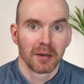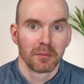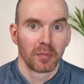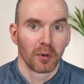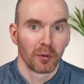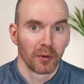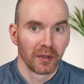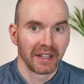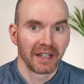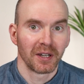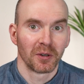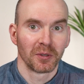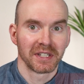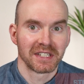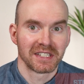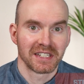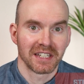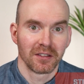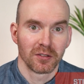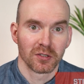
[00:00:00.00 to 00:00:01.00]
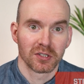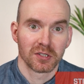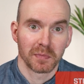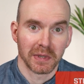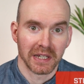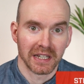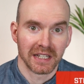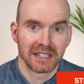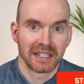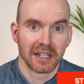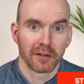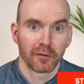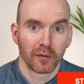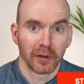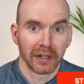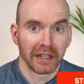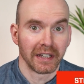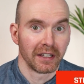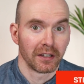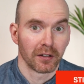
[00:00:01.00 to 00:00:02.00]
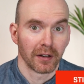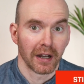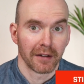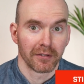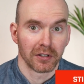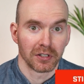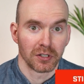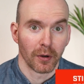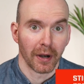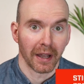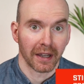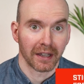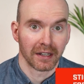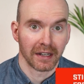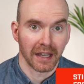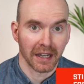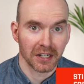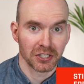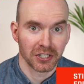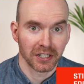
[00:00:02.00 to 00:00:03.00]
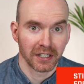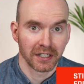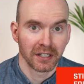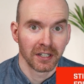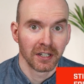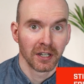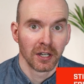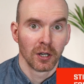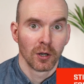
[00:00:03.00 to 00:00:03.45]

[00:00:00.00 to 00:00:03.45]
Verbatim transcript: but really only see those speeds if we either have a direct connection